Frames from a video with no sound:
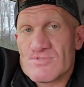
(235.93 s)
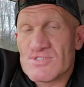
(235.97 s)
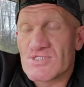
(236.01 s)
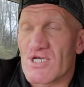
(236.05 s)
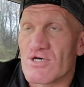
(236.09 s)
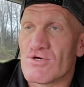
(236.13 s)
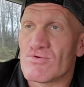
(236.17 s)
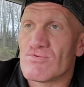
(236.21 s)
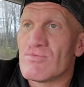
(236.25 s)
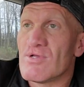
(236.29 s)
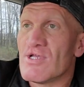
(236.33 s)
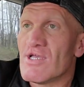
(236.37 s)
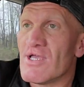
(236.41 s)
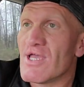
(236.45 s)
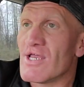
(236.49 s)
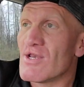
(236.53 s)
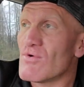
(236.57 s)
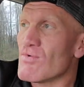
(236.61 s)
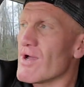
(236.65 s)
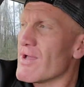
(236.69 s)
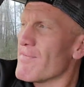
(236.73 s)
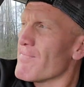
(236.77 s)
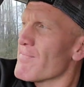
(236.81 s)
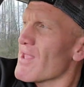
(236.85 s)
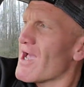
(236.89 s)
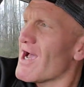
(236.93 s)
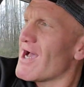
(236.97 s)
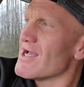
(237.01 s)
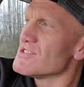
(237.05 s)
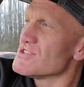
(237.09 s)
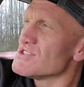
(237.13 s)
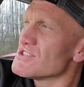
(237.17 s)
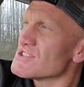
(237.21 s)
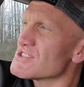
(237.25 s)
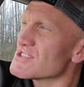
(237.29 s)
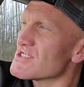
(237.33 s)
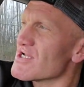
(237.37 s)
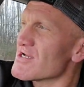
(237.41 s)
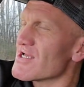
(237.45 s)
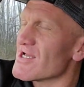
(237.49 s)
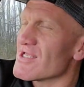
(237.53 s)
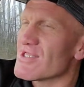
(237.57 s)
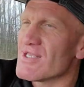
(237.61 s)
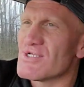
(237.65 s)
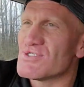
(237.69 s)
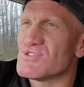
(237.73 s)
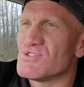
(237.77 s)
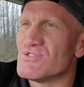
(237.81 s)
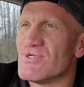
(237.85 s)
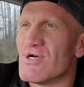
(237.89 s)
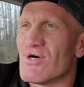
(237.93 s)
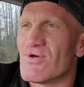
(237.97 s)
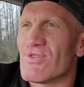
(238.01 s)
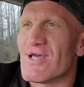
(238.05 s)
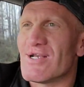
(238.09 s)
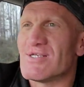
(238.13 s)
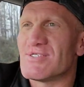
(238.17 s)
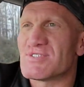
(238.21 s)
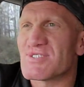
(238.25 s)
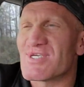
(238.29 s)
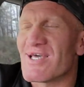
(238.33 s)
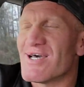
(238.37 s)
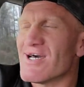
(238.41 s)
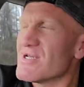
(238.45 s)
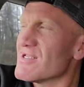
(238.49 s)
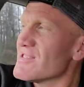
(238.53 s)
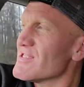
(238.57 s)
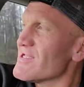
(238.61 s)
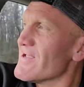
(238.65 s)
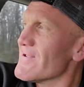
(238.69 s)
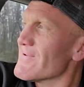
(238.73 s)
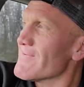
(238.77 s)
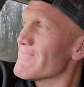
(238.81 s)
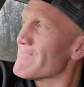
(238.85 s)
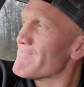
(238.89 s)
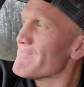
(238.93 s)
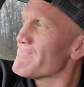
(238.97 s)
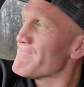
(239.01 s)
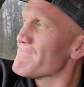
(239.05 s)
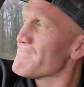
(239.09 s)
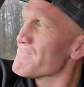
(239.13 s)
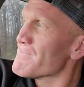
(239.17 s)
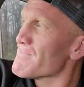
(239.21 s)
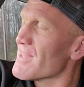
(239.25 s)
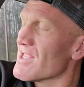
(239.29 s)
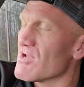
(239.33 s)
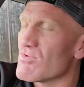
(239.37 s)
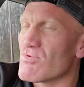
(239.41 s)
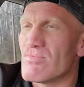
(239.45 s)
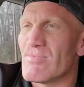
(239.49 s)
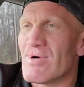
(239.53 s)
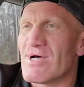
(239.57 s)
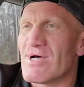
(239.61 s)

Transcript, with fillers: So, anyway, I just thought I'd let you know that it's kind of like it